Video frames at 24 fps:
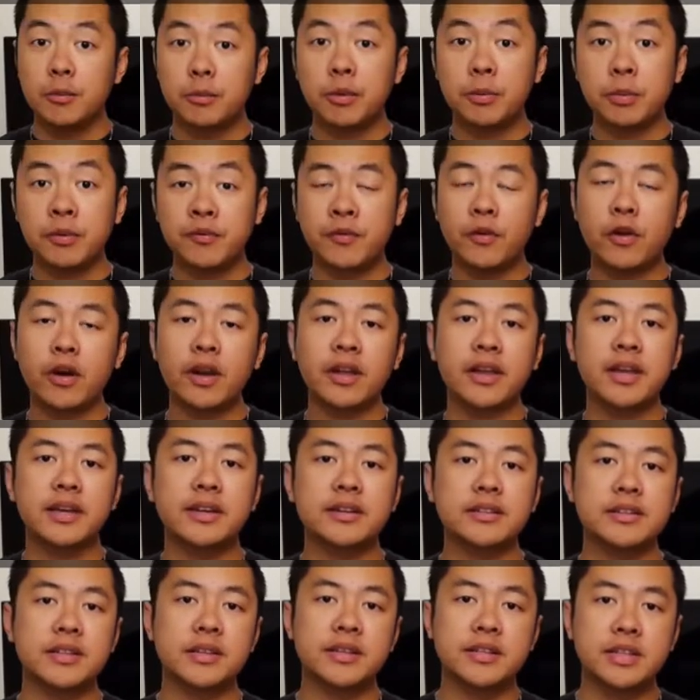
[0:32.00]
But before I get
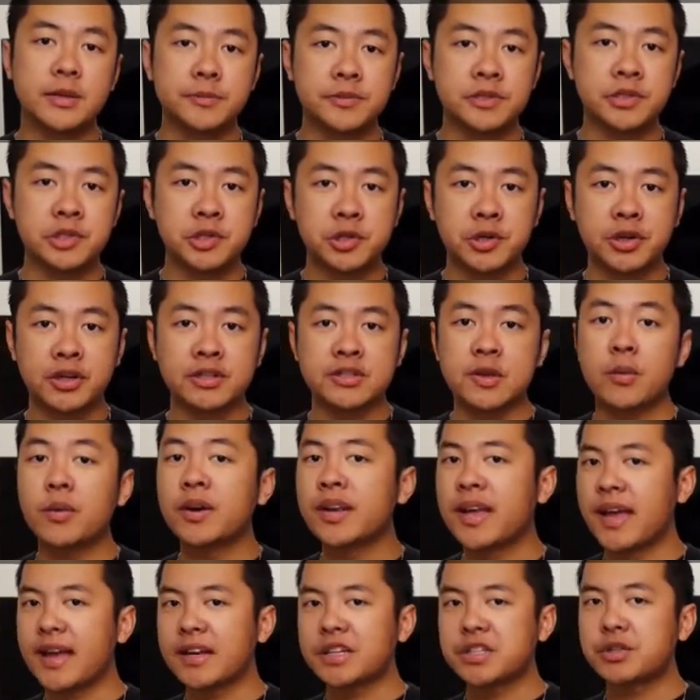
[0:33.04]
into the tips and tricks, I want
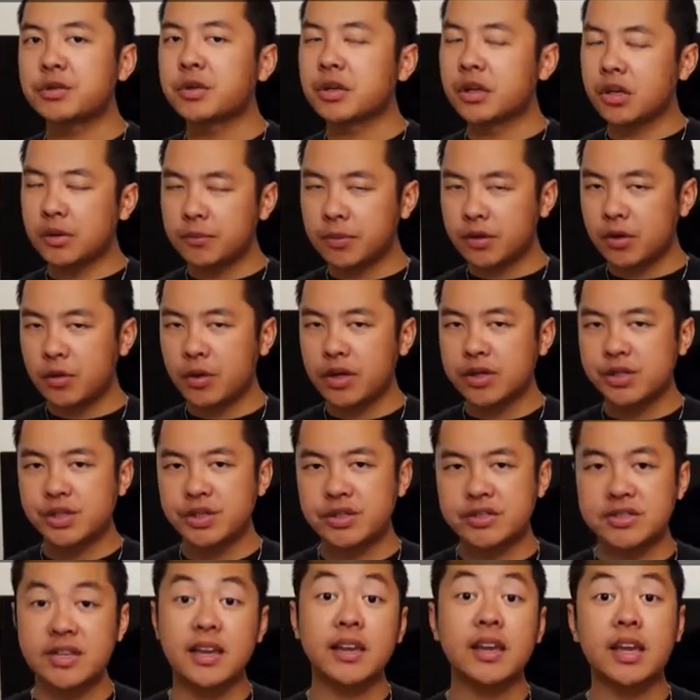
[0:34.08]
to answer a couple
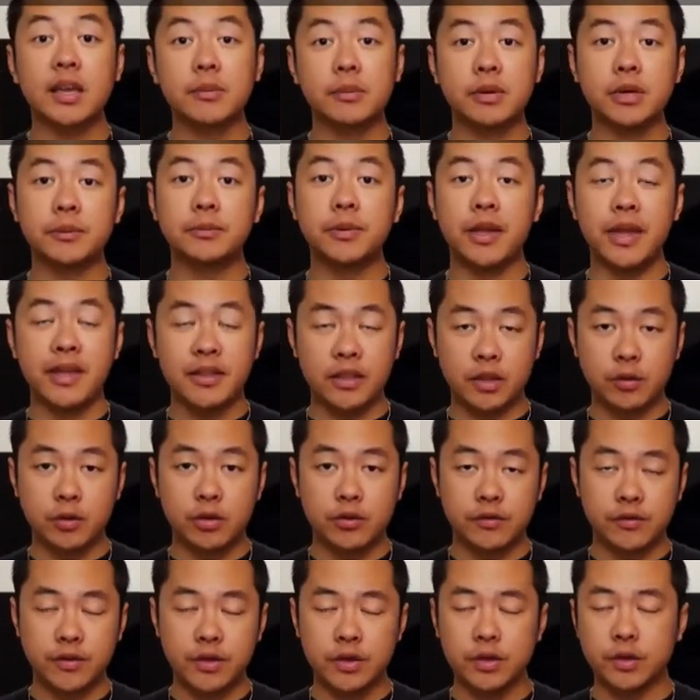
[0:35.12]
questions that came up in the
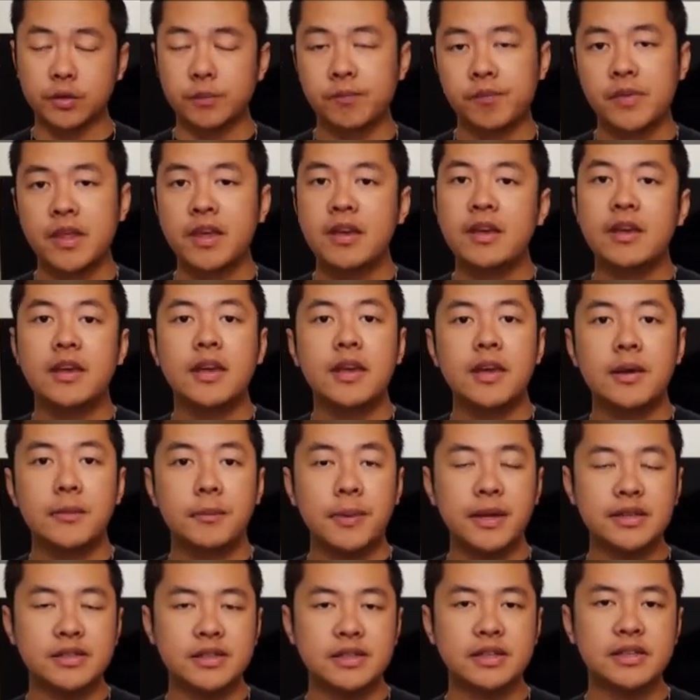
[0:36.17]
review.
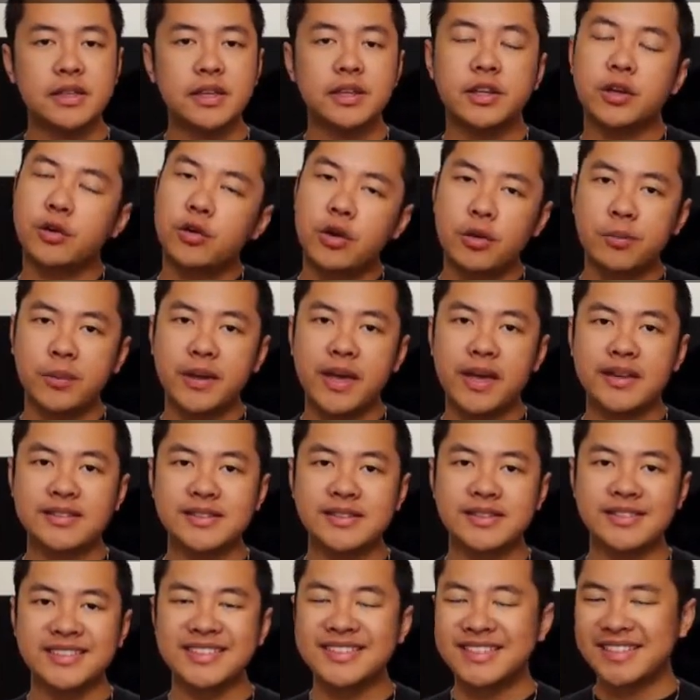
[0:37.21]
Basically, the
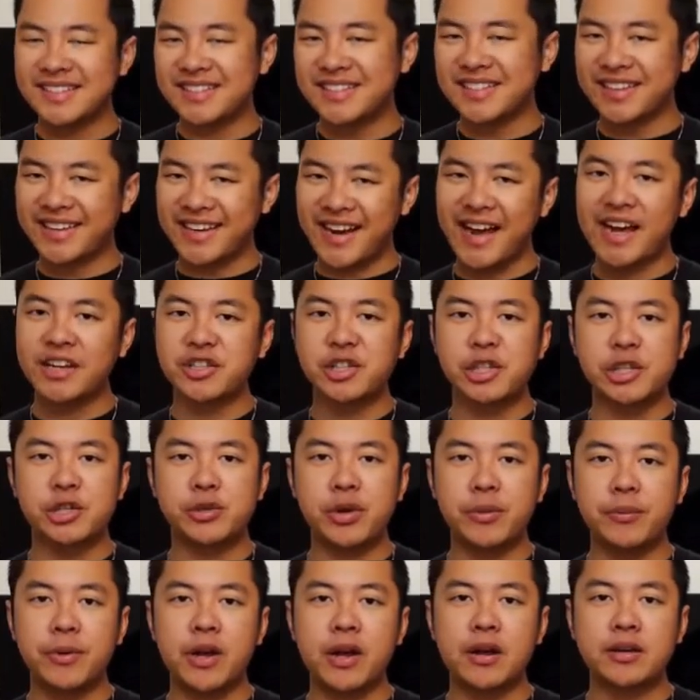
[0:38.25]
Chromecast does not
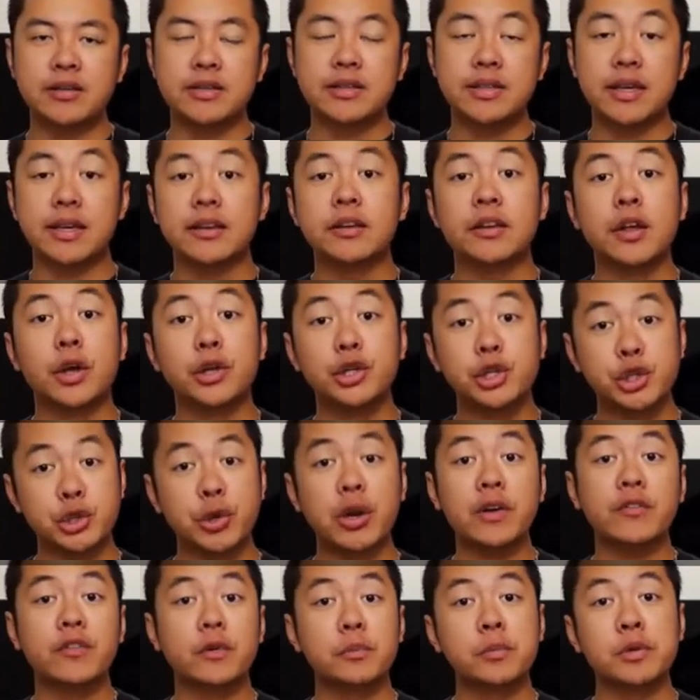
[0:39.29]
stream content
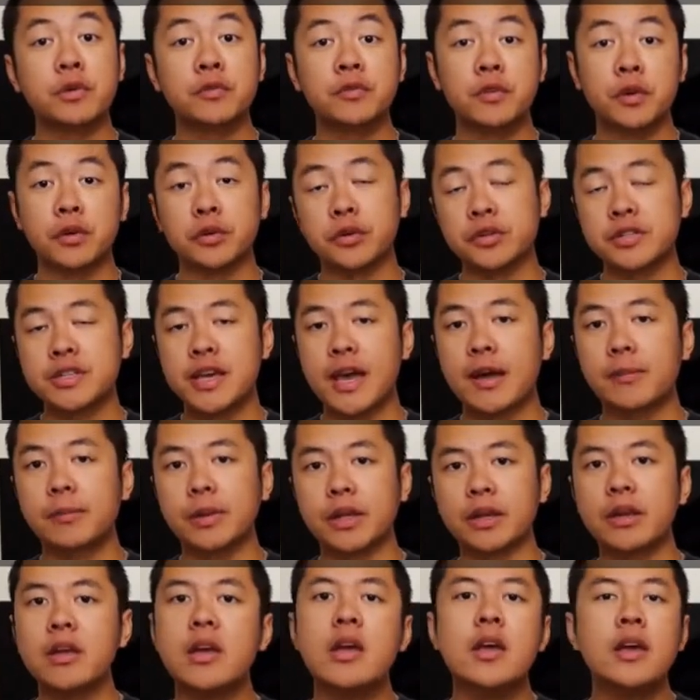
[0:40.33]
straight from your phone or
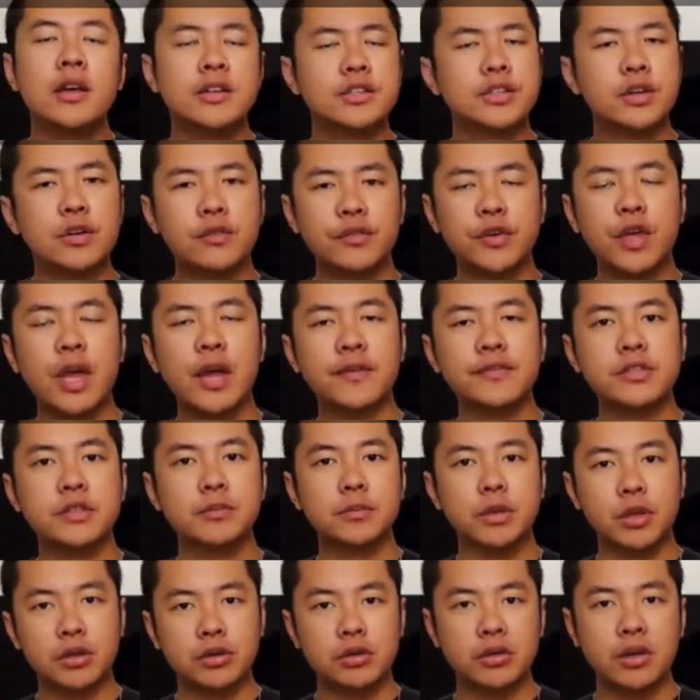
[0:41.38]
tablet. So if you have
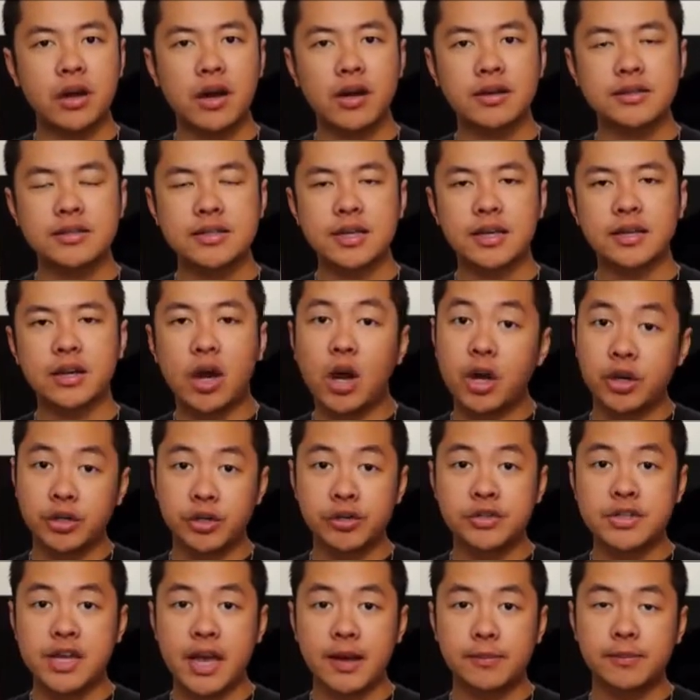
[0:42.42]
some local content on
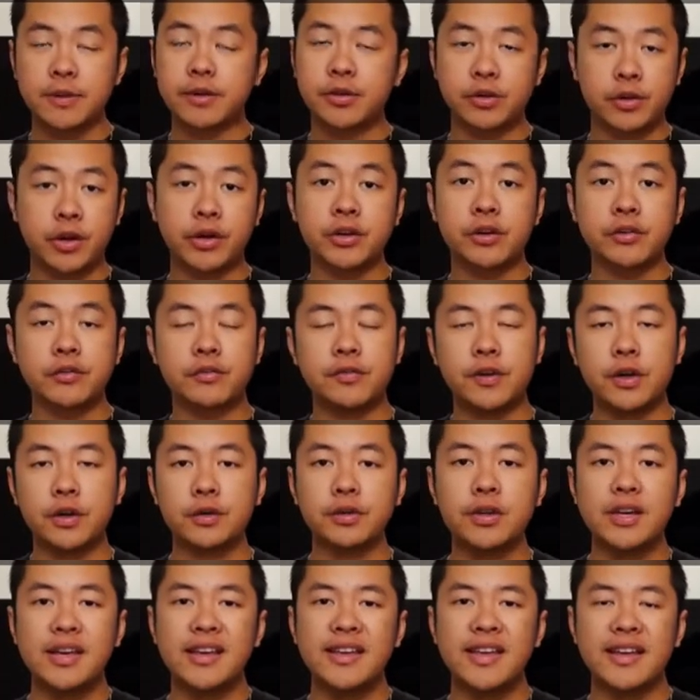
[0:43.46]
your tablet or on your
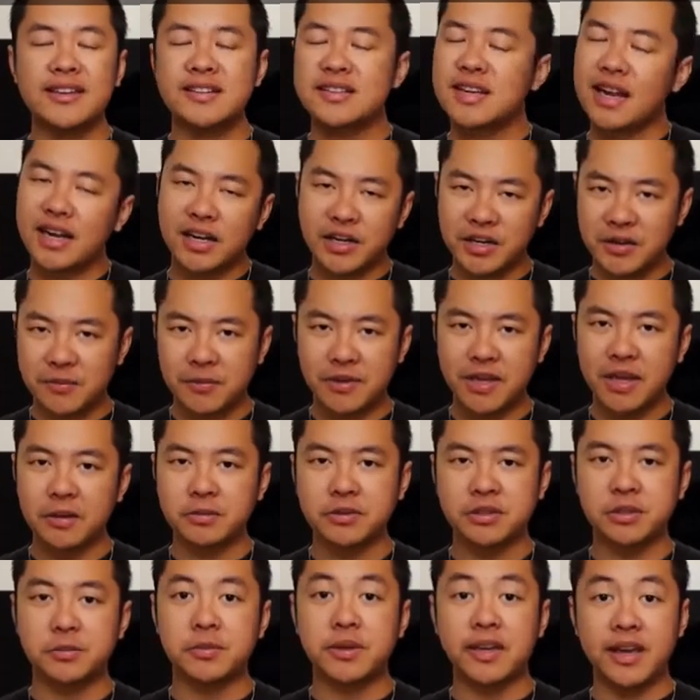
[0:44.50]
phone, it's not going to be
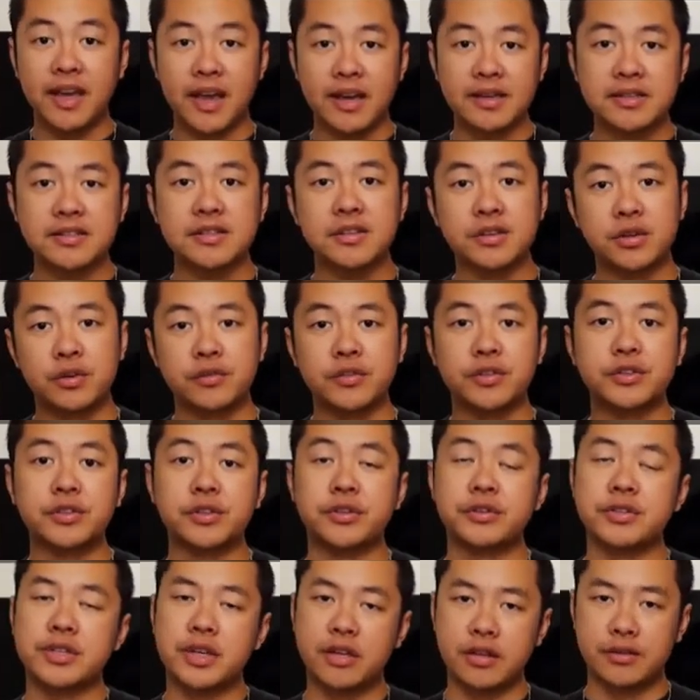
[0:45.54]
able to be casted over to
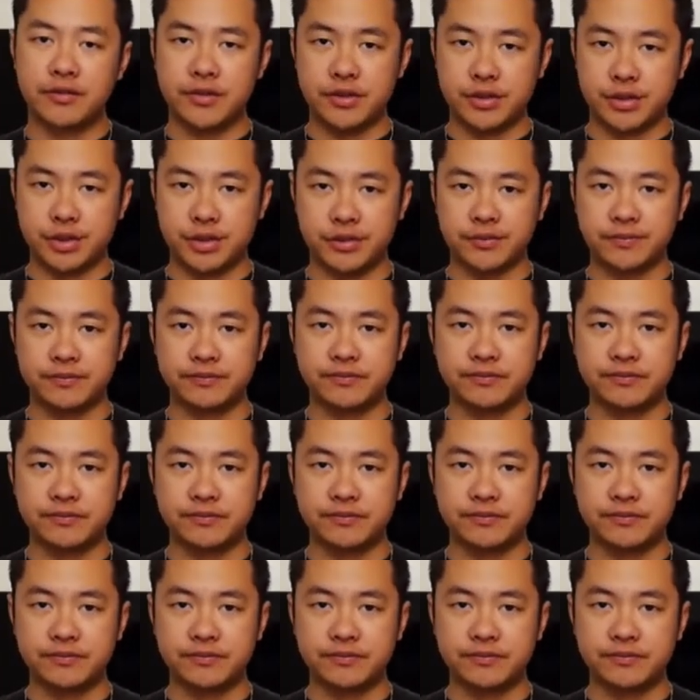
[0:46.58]
your television.